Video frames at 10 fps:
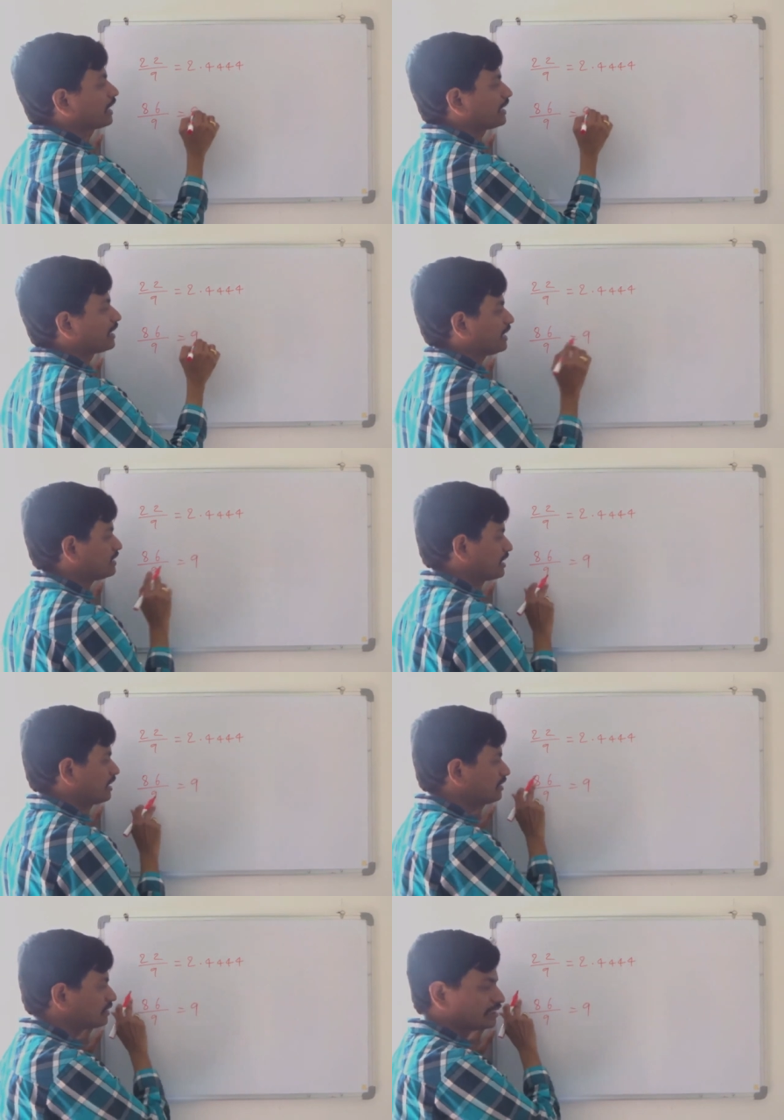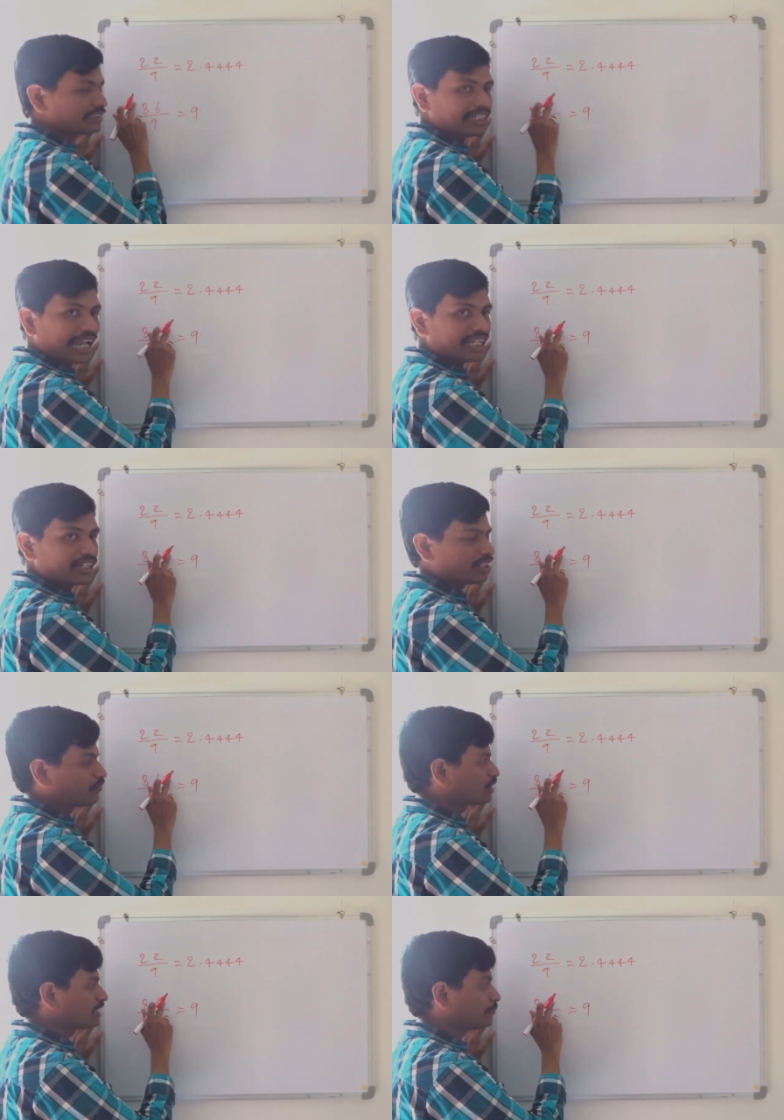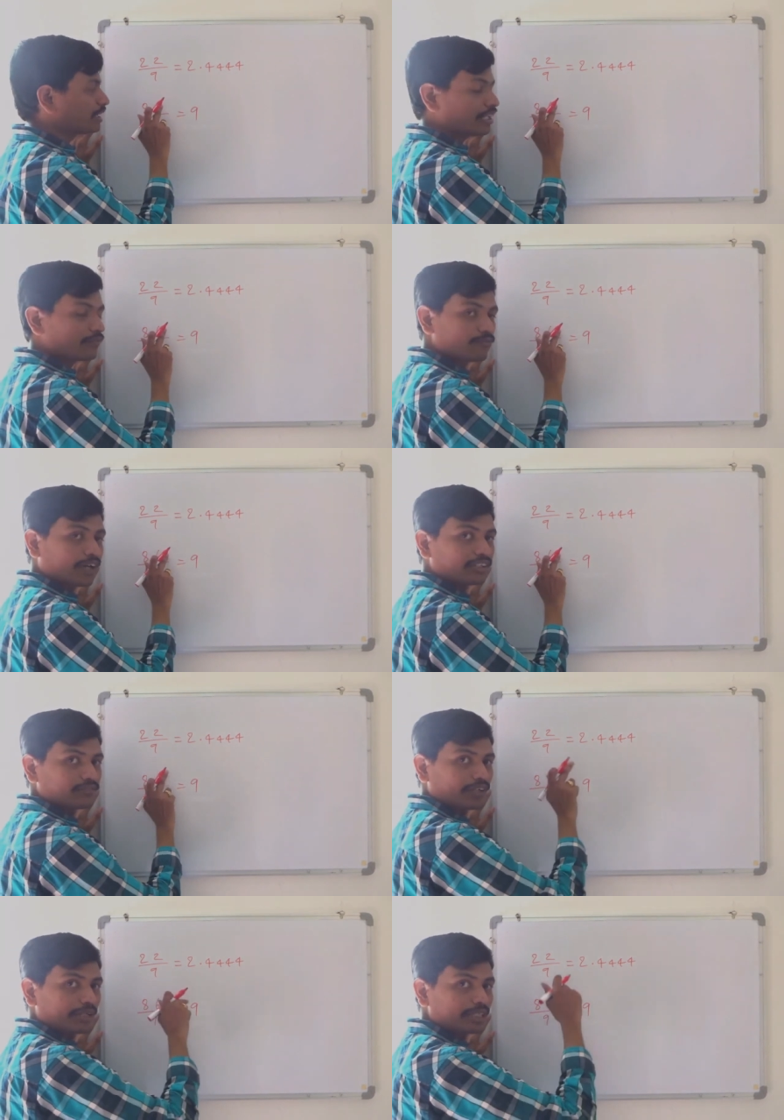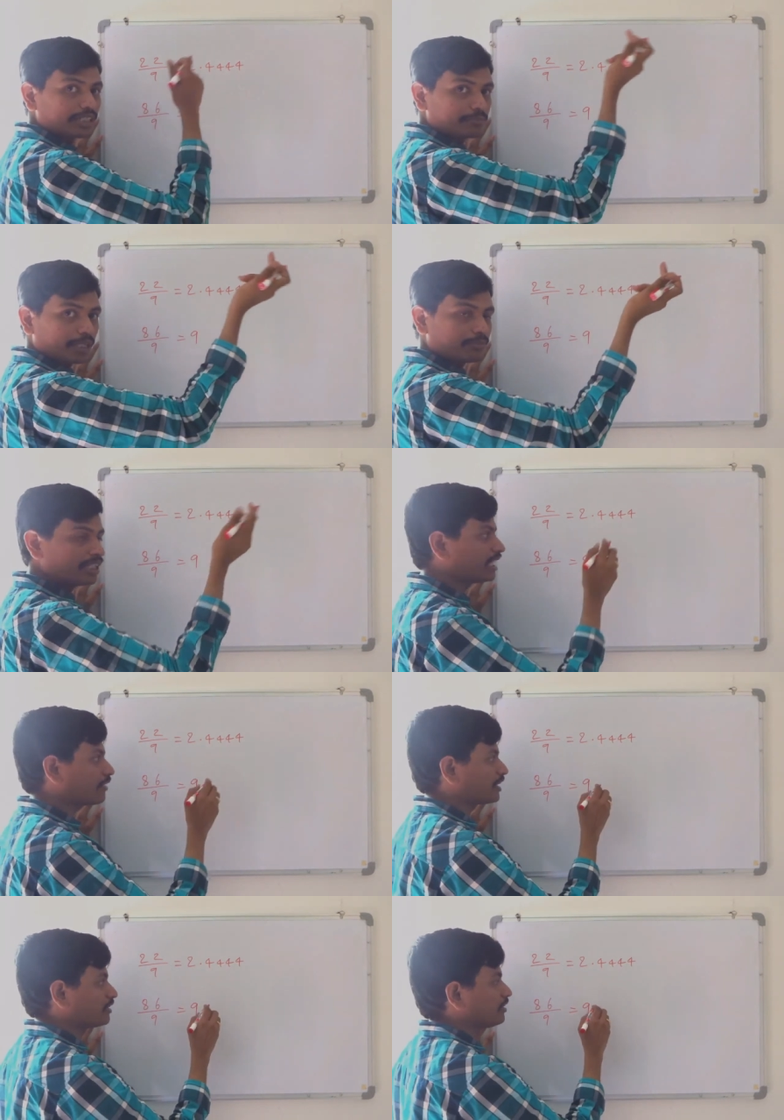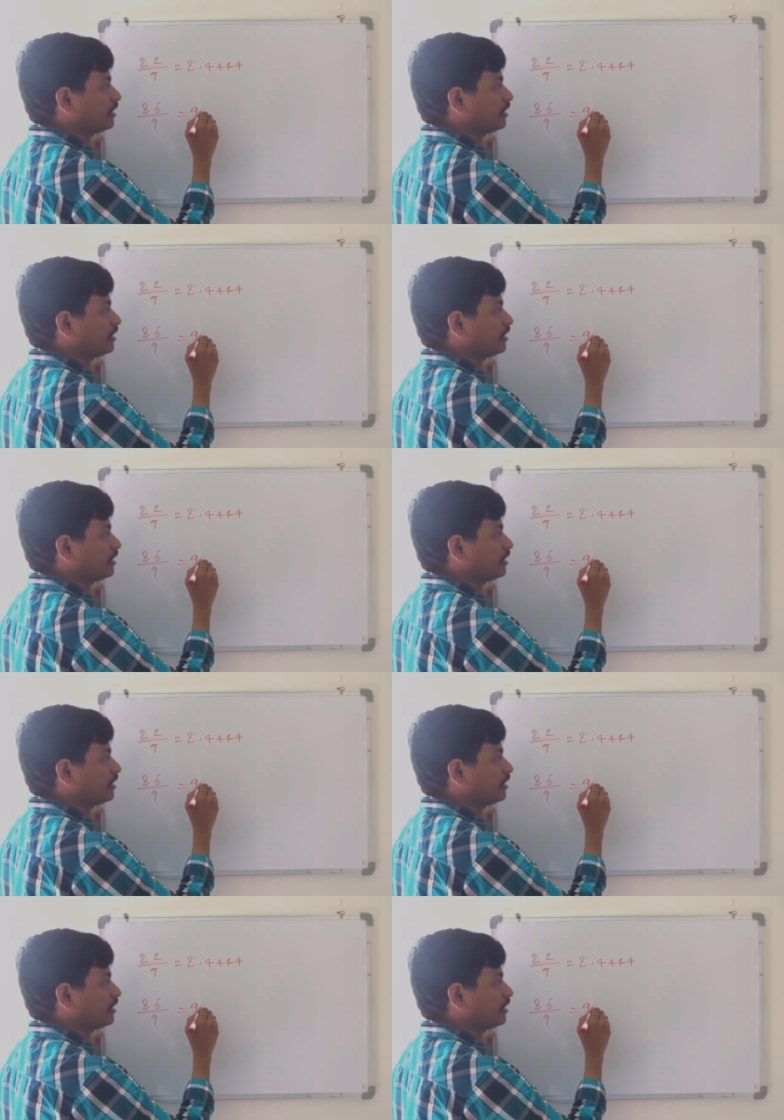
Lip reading: 9 9s are 81. What's the remainder? 5. 5 multiplied by 11.